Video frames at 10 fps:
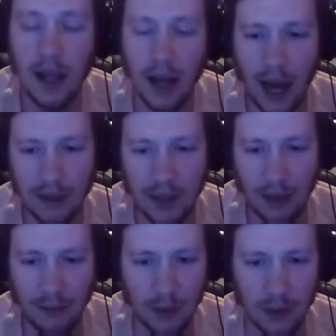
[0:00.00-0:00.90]
I
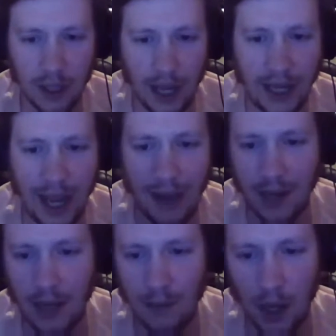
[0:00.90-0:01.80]
definitely like
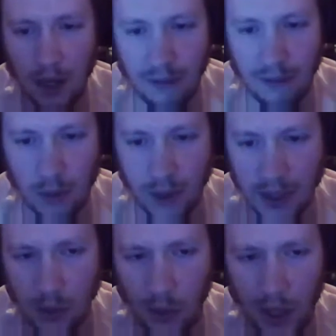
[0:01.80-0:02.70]
having him on a few of my
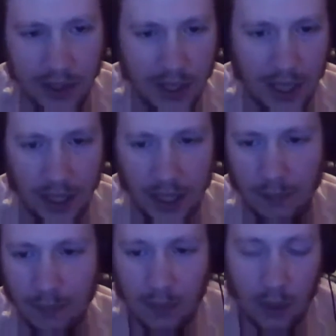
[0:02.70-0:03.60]
squads,
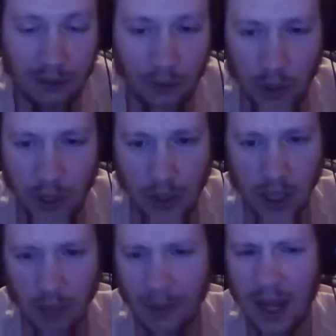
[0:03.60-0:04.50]
look forward to
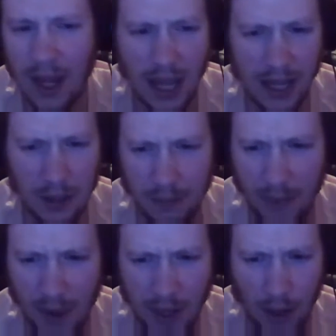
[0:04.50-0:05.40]
using him as a
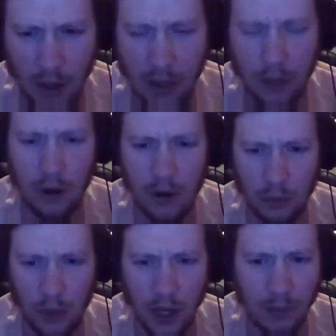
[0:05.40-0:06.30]
third
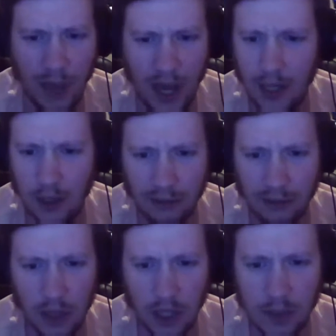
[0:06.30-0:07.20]
running back in your
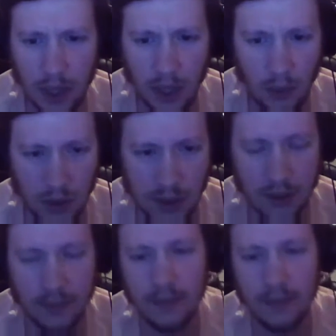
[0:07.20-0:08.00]
flex spot at worst.